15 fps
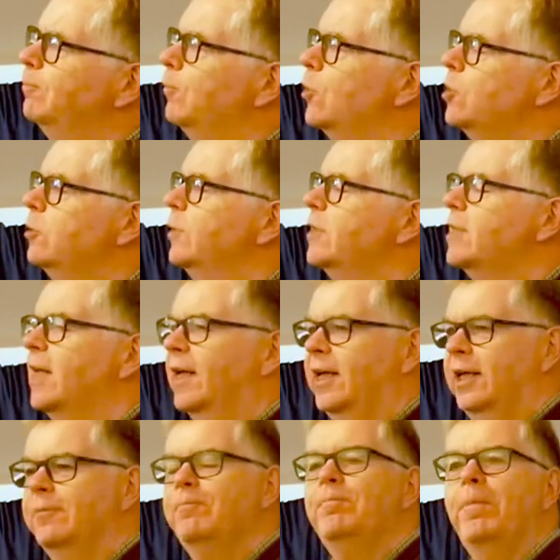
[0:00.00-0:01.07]
what should we
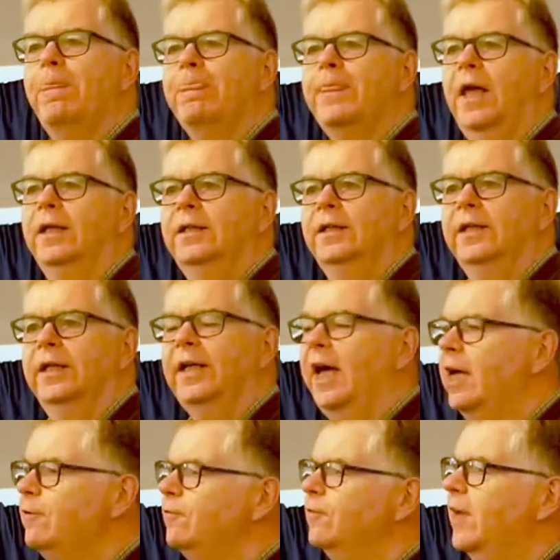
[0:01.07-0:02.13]
say, an
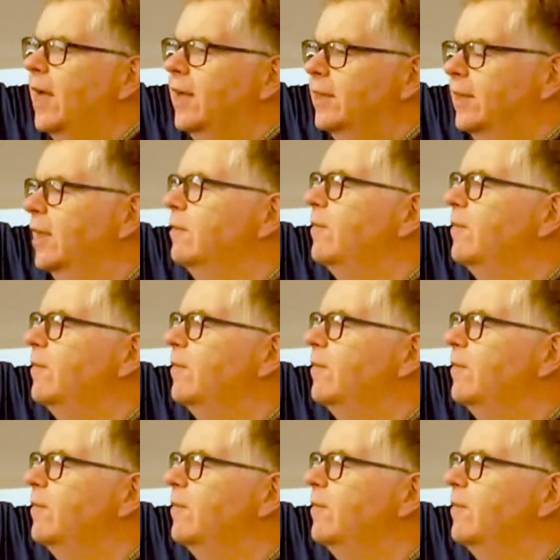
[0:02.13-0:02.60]
Afghan